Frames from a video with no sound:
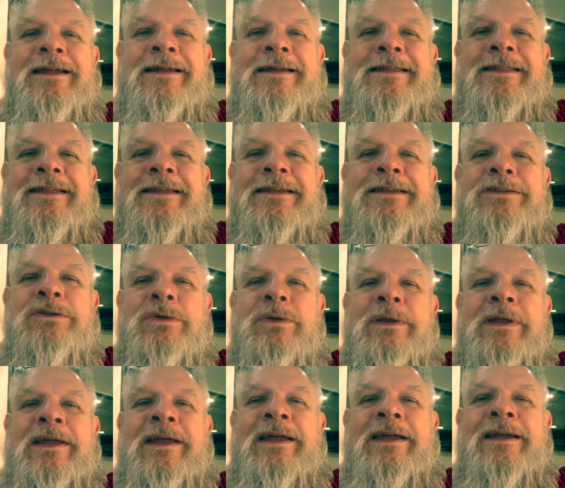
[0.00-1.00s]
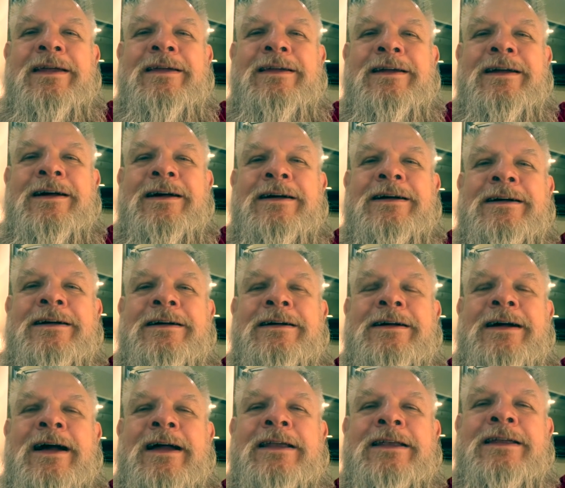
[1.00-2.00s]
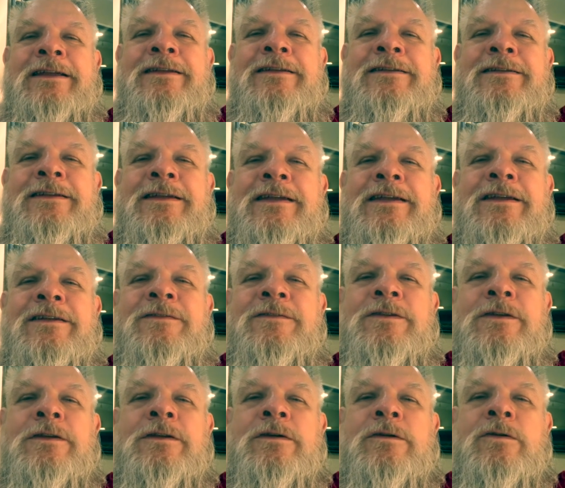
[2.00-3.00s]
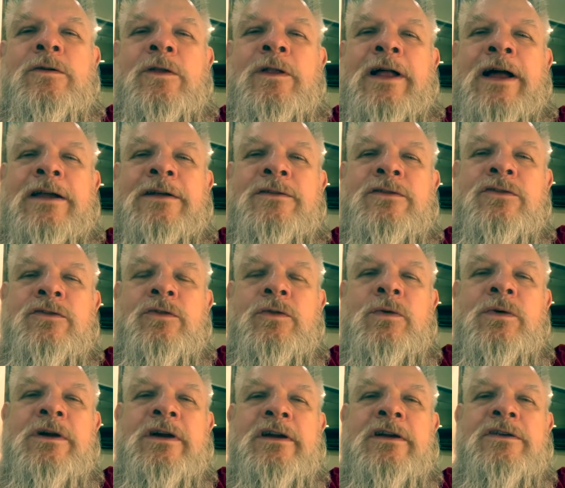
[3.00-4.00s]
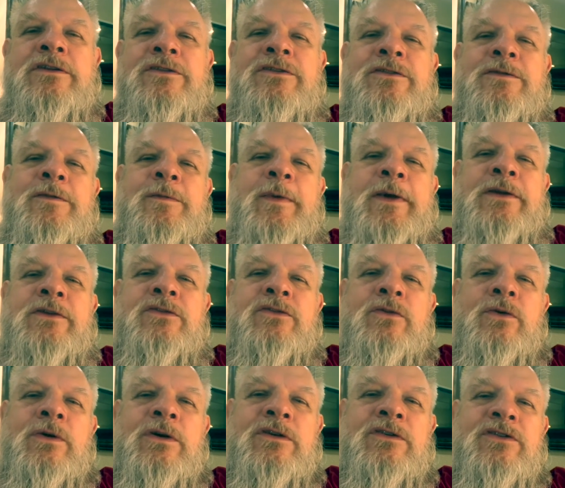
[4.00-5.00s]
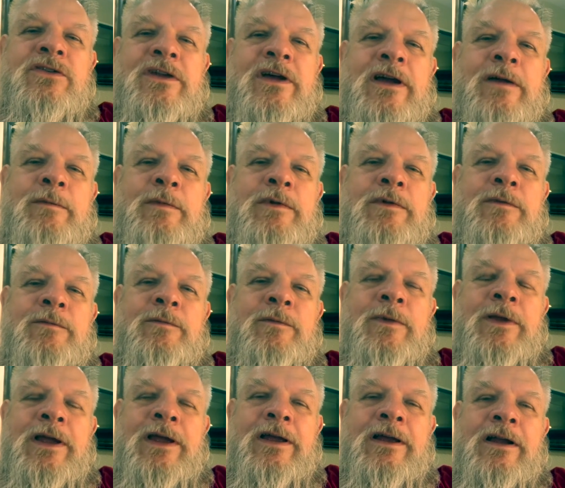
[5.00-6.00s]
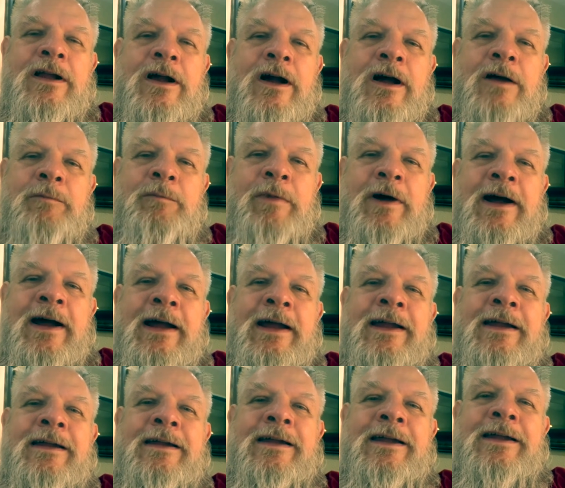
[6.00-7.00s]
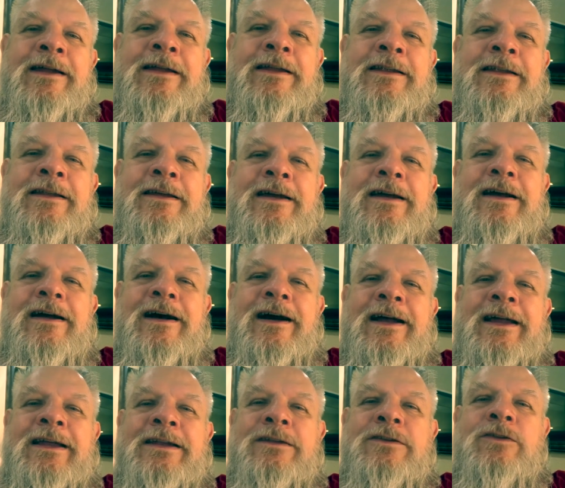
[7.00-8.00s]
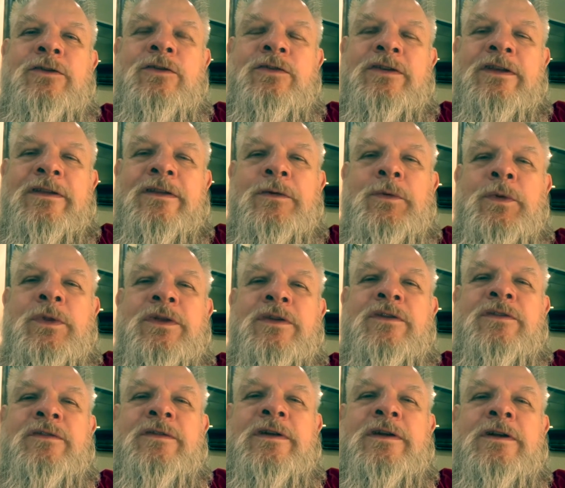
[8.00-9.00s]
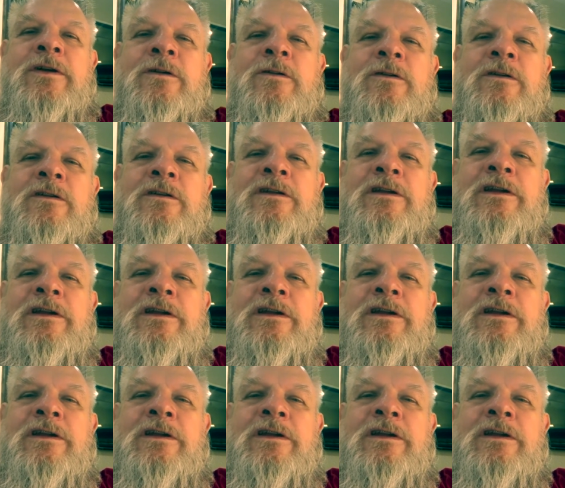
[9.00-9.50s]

Then today, I needed to get a vehicle out of storage. My storage time had gone by, and I had to do something with this vehicle.